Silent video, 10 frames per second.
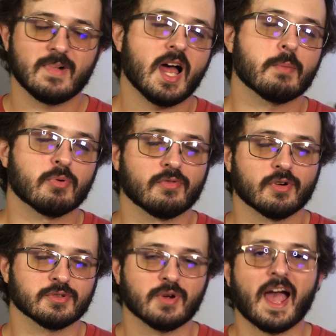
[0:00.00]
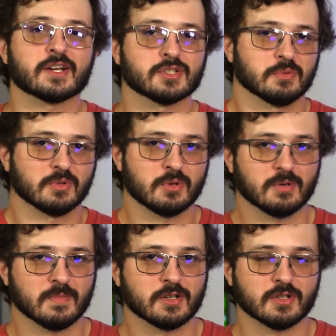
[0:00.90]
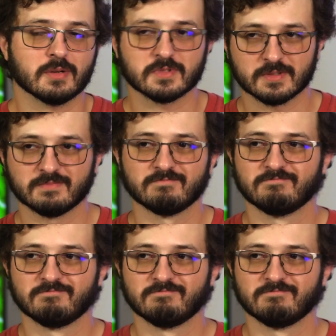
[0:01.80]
I prefer to actually record my drums.